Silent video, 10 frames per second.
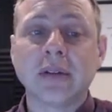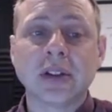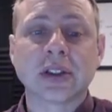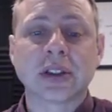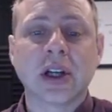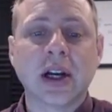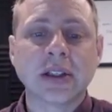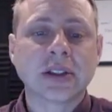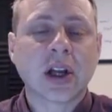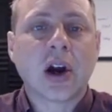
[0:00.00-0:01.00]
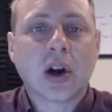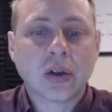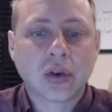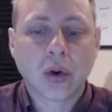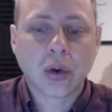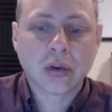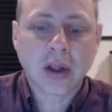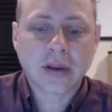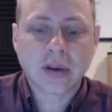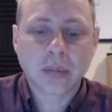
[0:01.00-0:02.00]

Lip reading: discussed, our total death